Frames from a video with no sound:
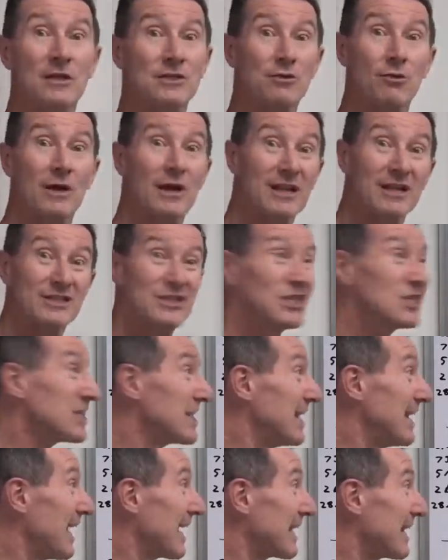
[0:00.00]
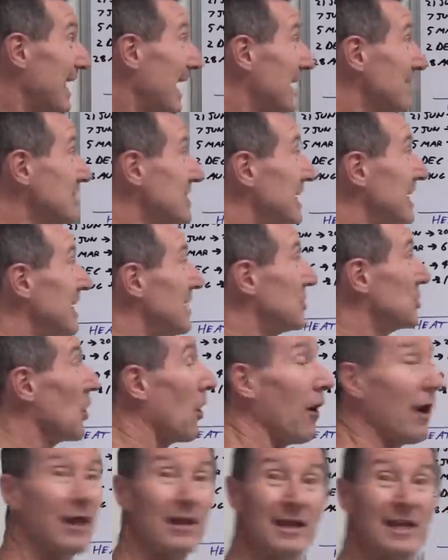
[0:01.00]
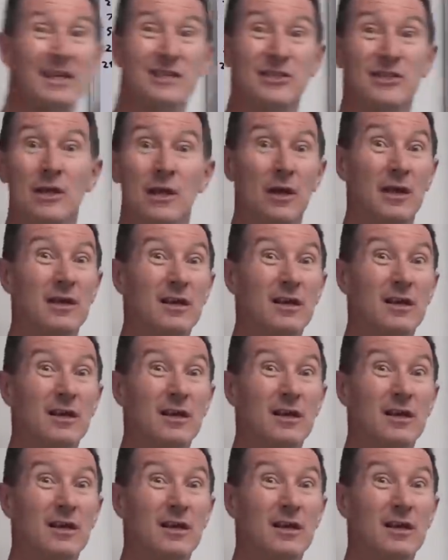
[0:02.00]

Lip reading: So we're going to disconnect gas entirely because,